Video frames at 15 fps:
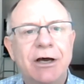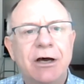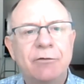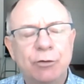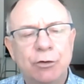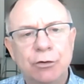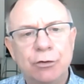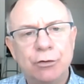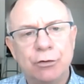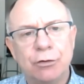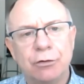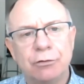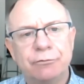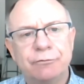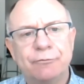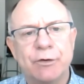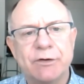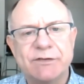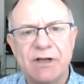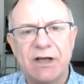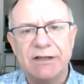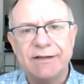of Google for
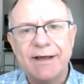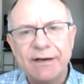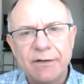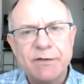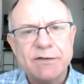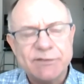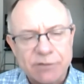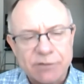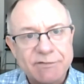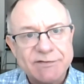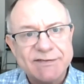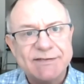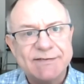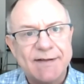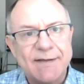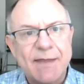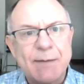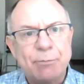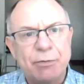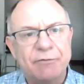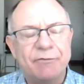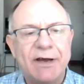a lot of the services that
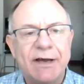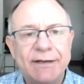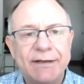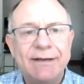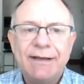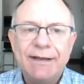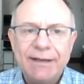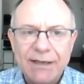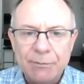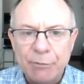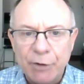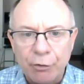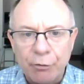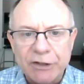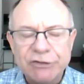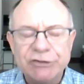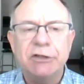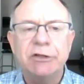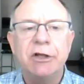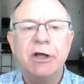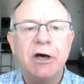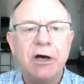they provide
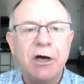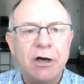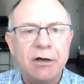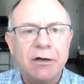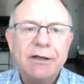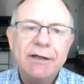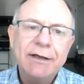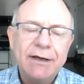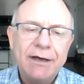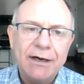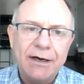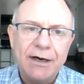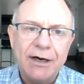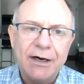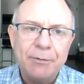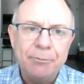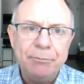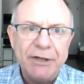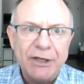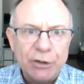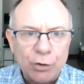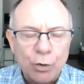immigration law, uh,
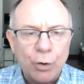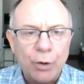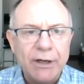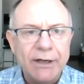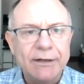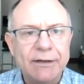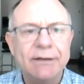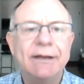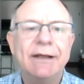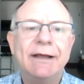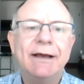Bitcoin,